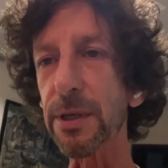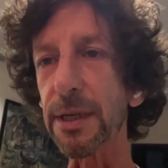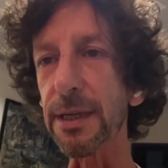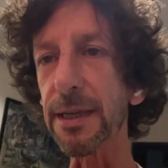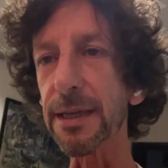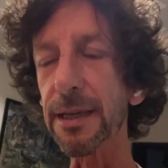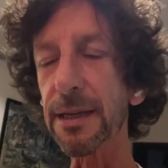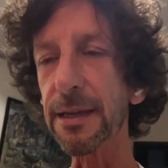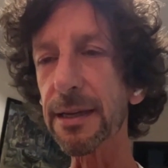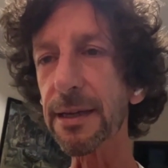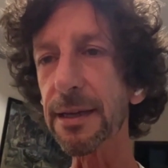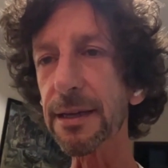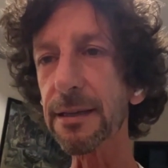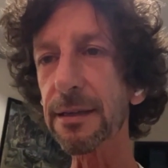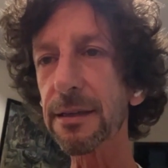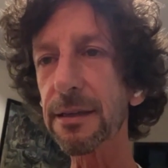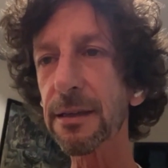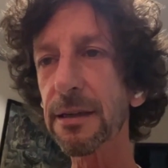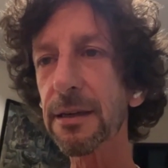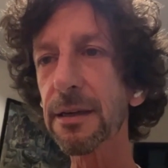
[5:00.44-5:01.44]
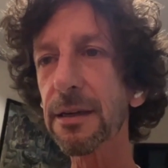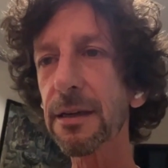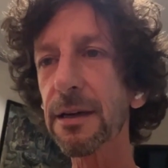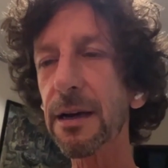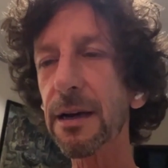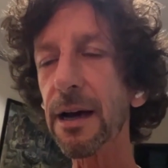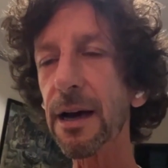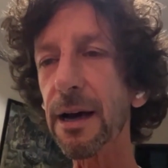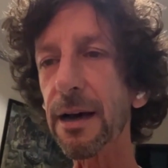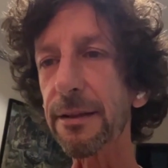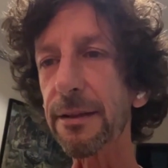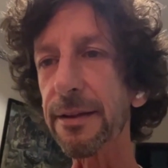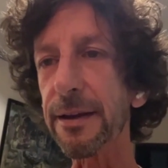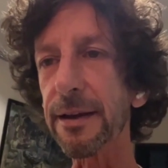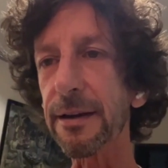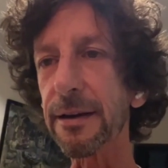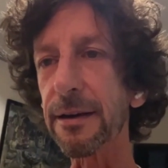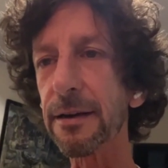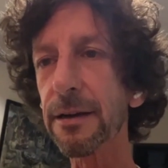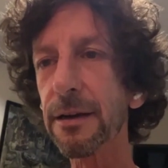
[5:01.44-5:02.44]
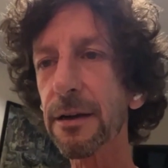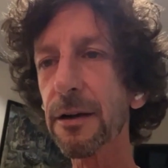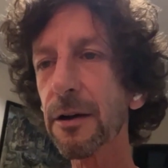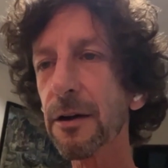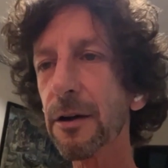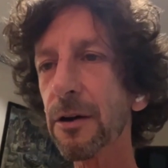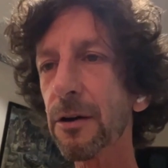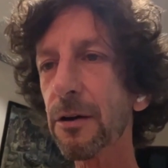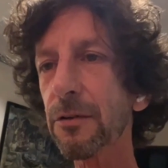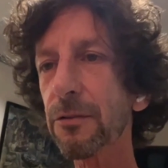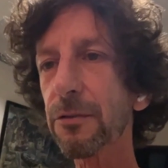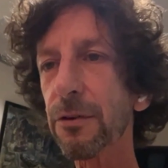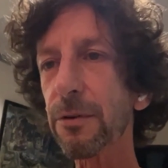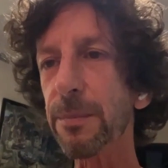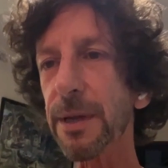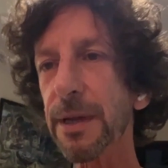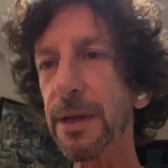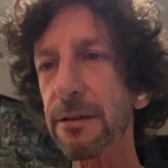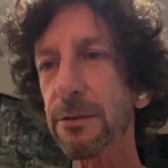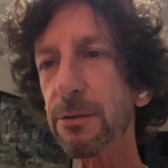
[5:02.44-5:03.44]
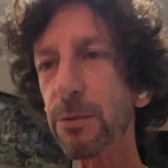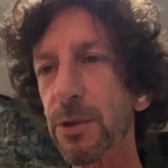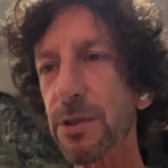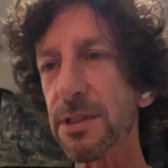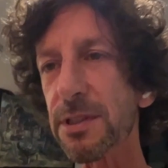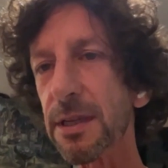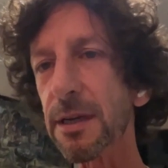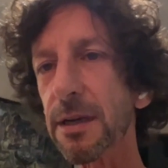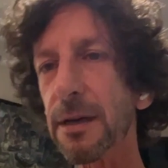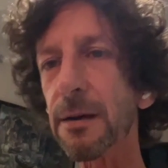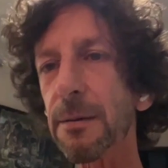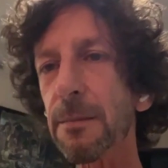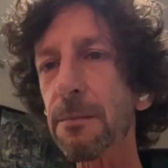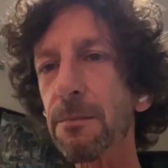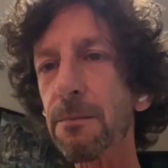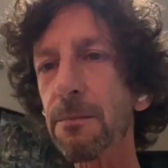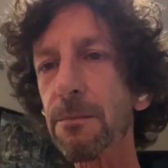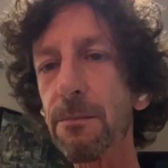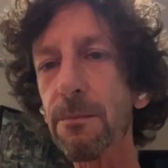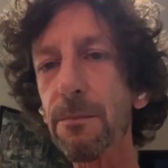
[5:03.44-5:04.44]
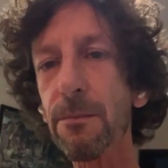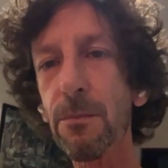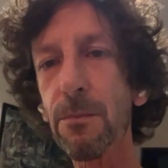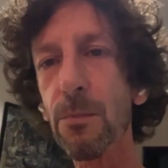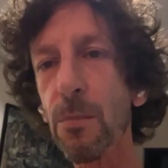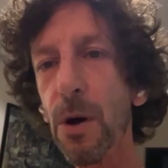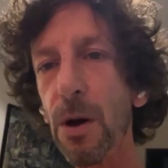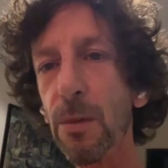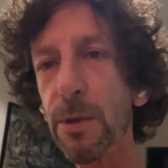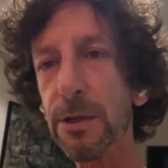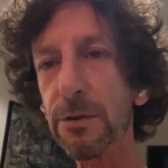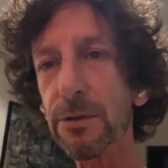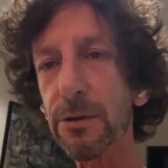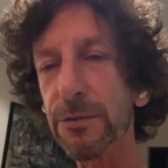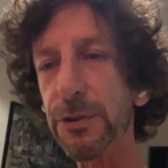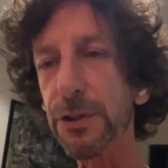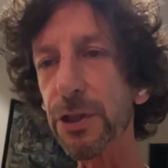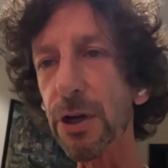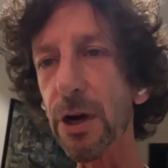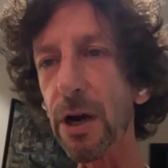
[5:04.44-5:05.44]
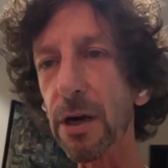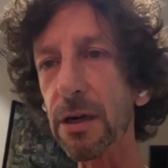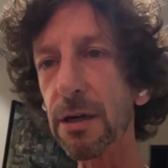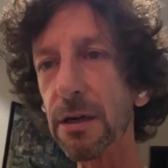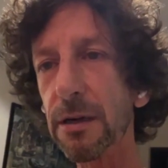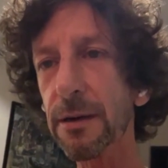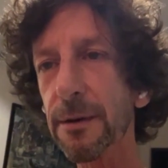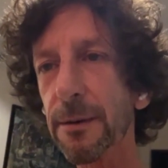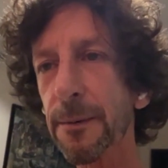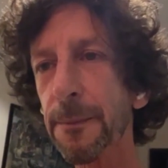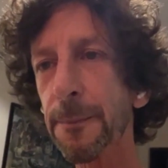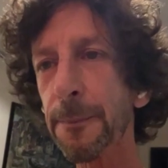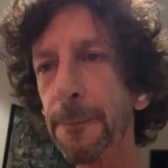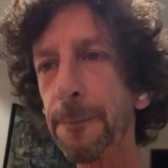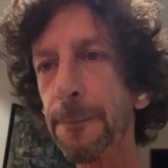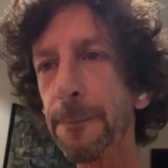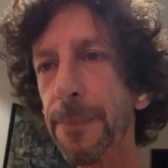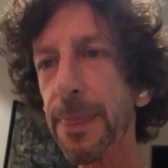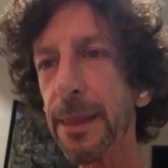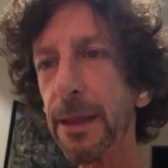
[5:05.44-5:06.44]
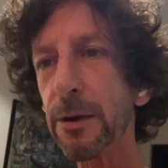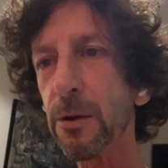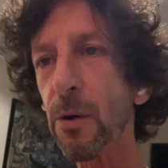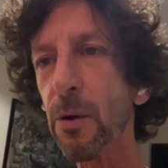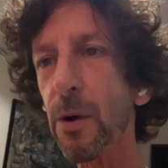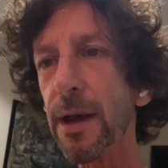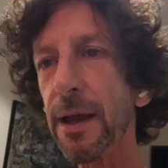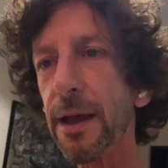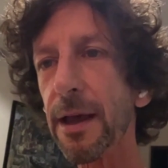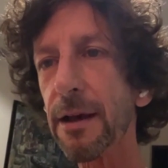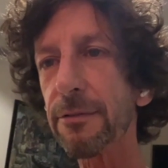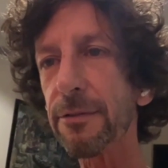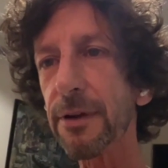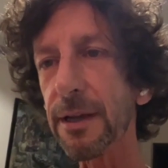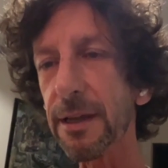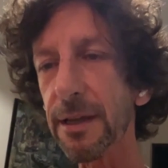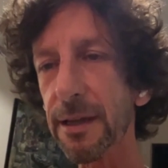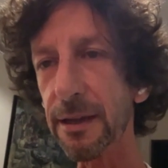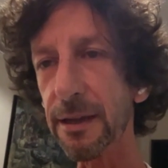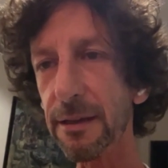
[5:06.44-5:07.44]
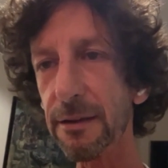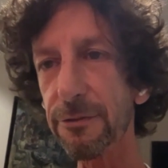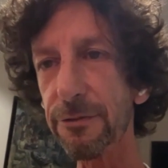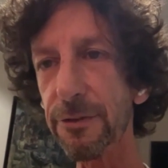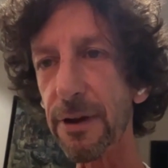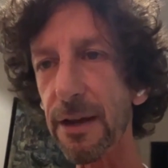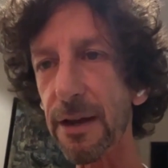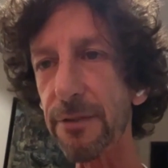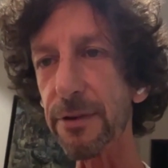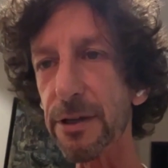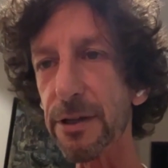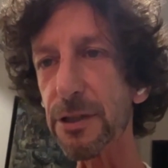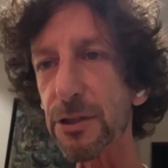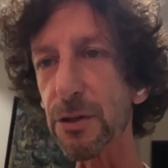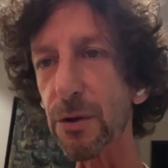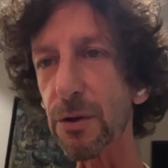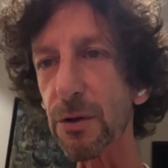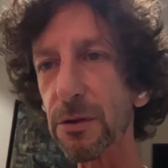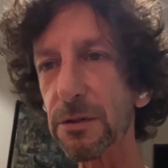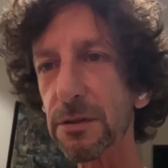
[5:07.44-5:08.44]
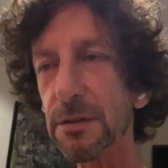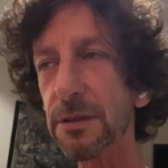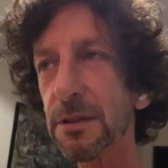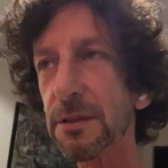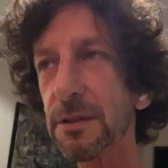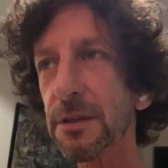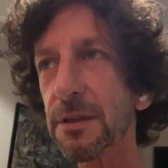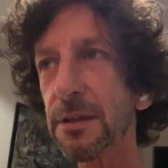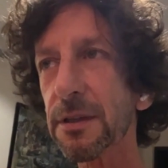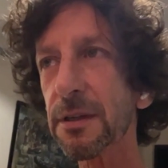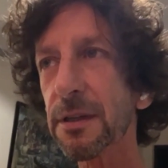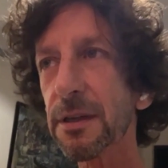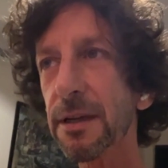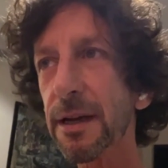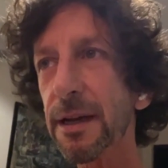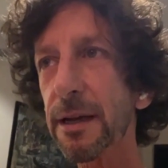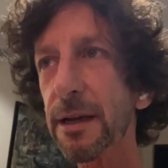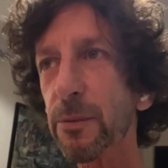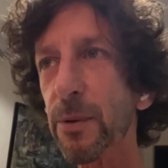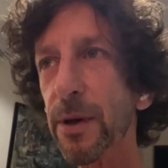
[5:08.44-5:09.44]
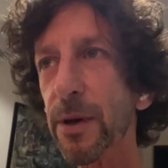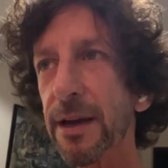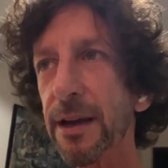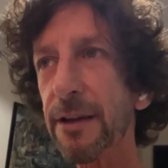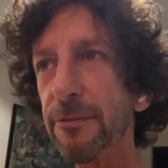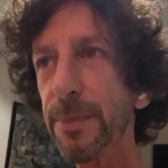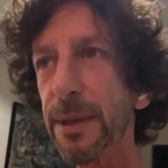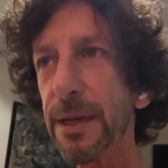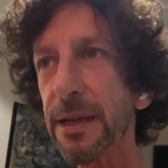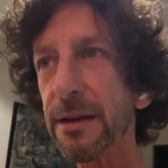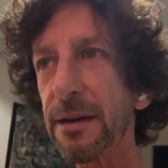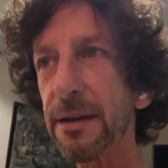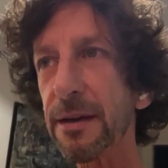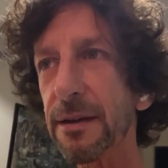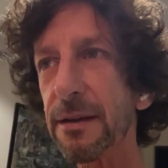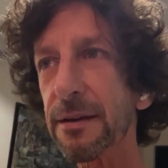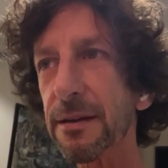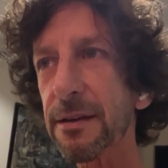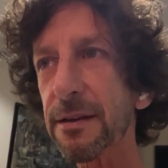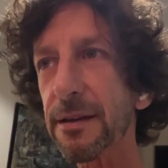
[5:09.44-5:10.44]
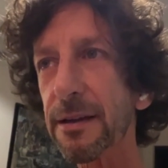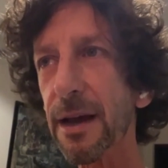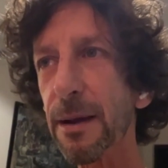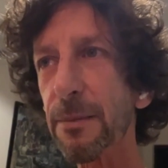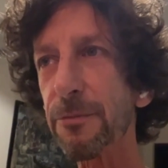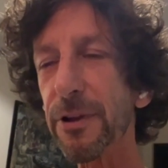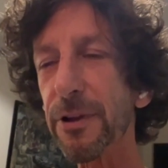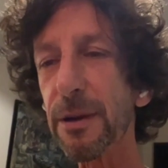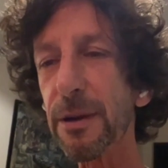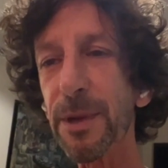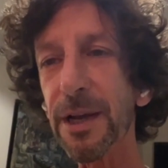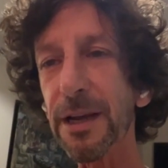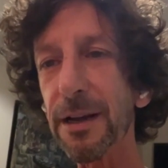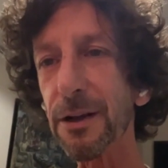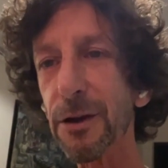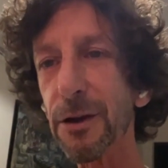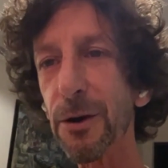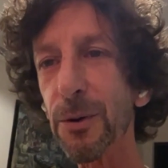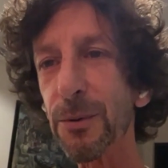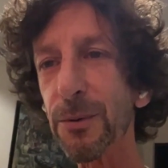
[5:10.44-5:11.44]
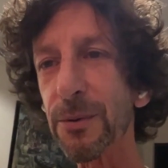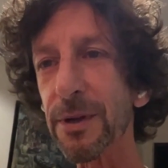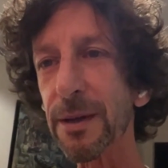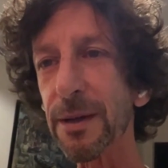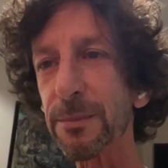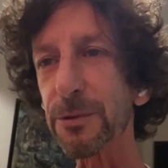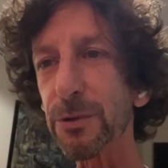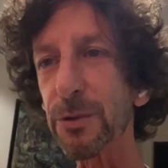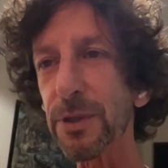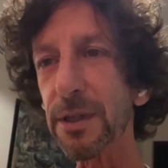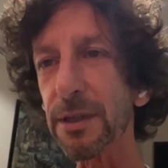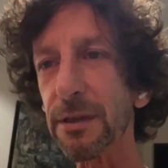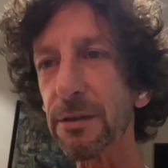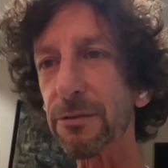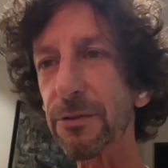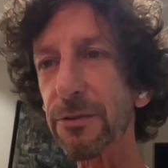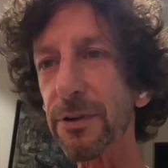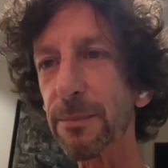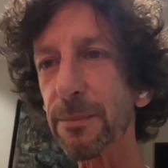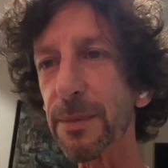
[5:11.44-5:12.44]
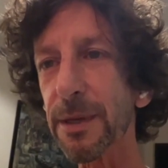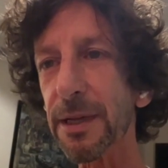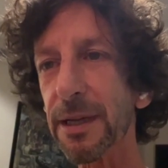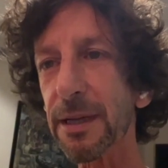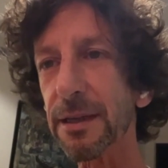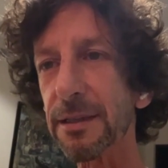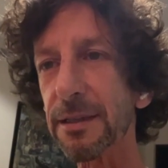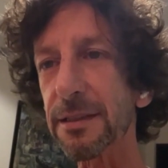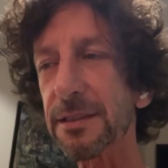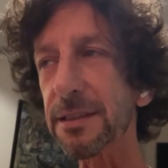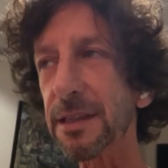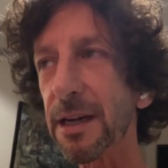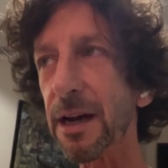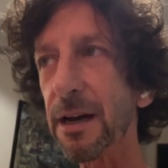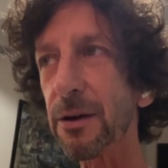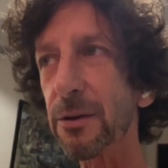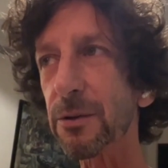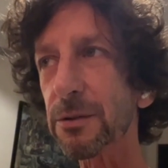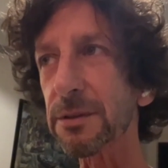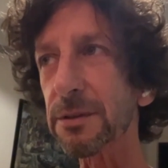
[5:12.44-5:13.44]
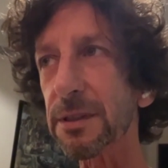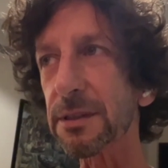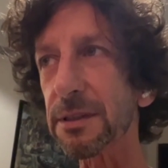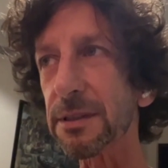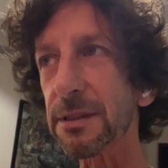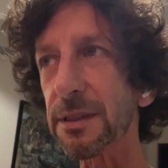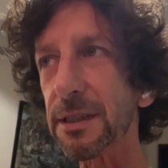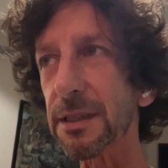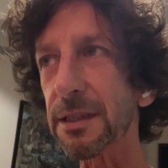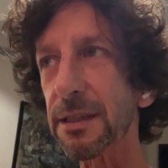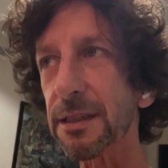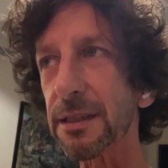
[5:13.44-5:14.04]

and killing are there. For me, it was moment of shock. I have a kid, 5 years old, and when I'm filming alone. I'm doing filming, sound, and